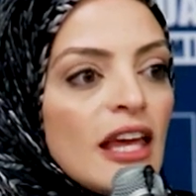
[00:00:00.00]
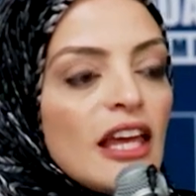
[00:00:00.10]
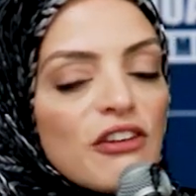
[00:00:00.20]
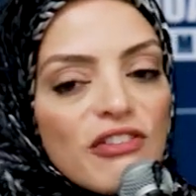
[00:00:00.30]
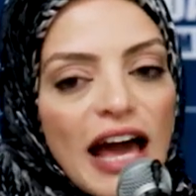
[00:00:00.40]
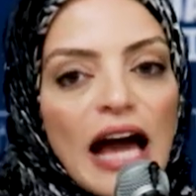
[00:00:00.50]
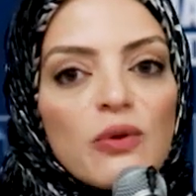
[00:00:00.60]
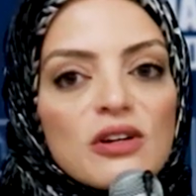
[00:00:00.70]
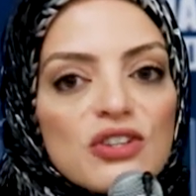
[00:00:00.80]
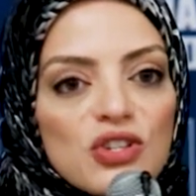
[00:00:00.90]
If
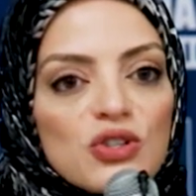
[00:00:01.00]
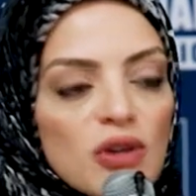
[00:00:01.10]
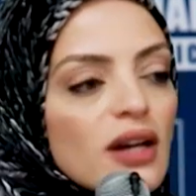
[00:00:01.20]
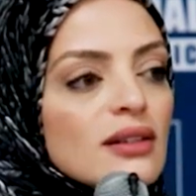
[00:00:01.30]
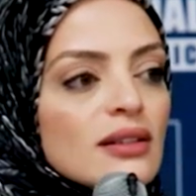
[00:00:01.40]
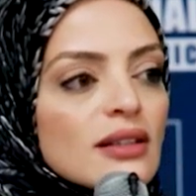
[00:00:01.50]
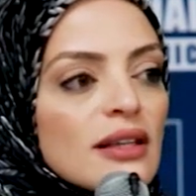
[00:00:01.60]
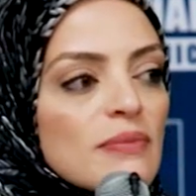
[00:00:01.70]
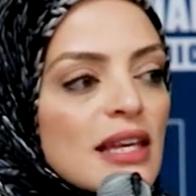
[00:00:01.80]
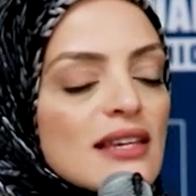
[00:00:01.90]
our
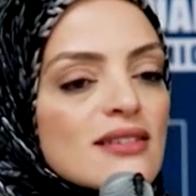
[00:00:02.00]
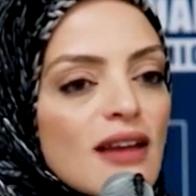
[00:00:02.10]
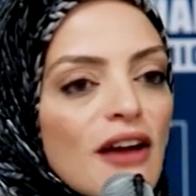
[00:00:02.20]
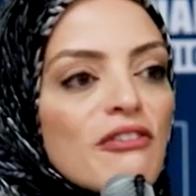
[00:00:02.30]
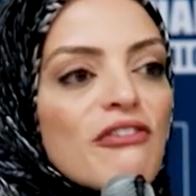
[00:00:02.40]
struggle is not